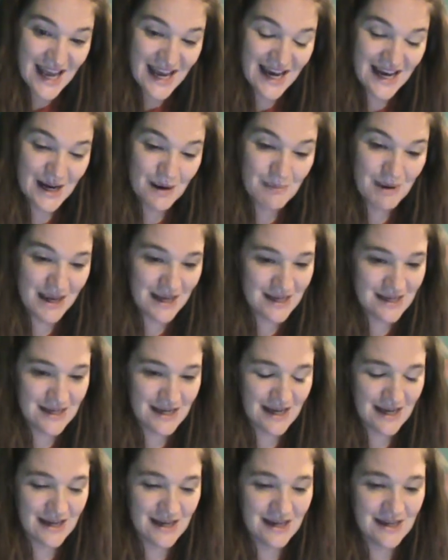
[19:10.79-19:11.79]

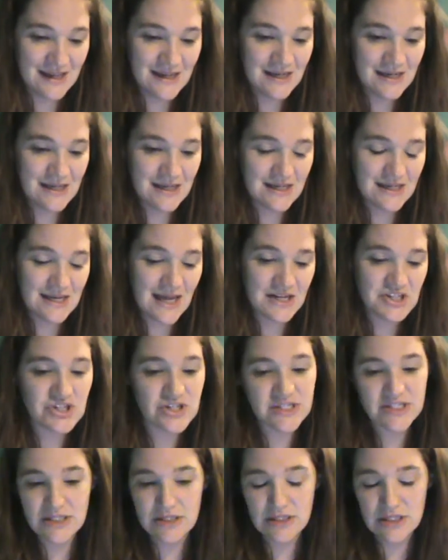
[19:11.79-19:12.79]
and not
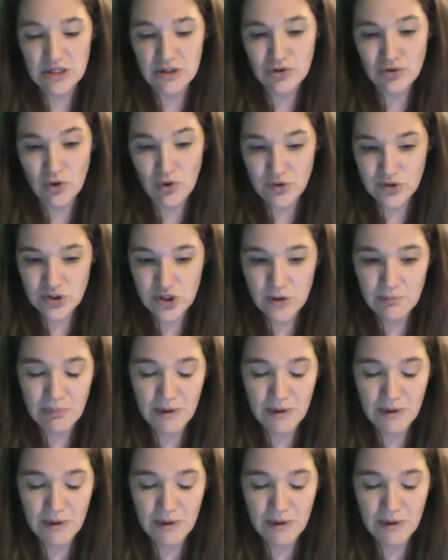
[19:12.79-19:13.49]
just their culture,